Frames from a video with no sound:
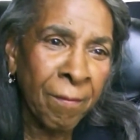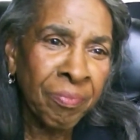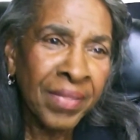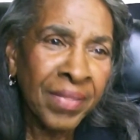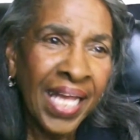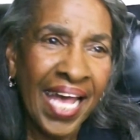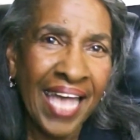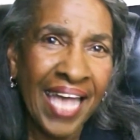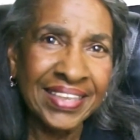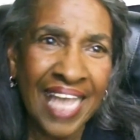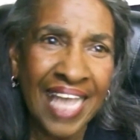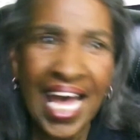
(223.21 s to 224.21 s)
And
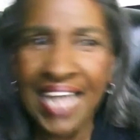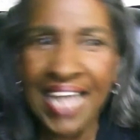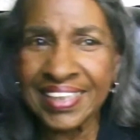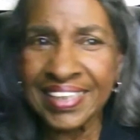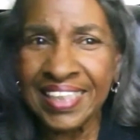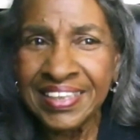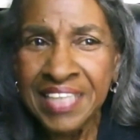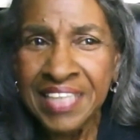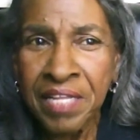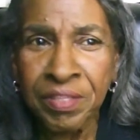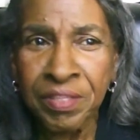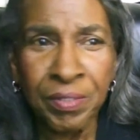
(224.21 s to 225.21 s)
at
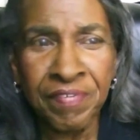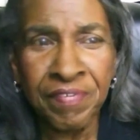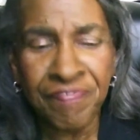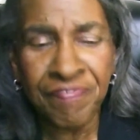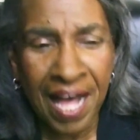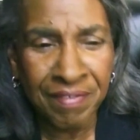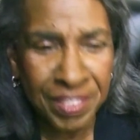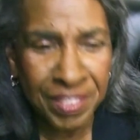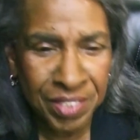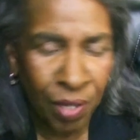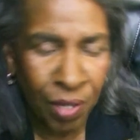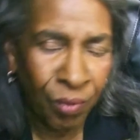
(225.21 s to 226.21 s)
35 years
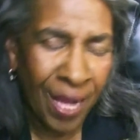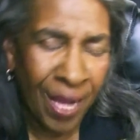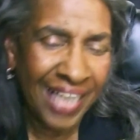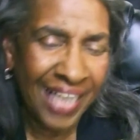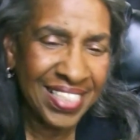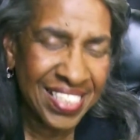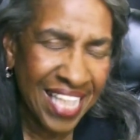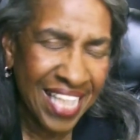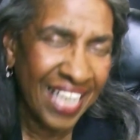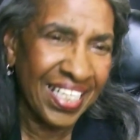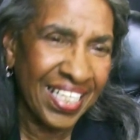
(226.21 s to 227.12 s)
old, I decided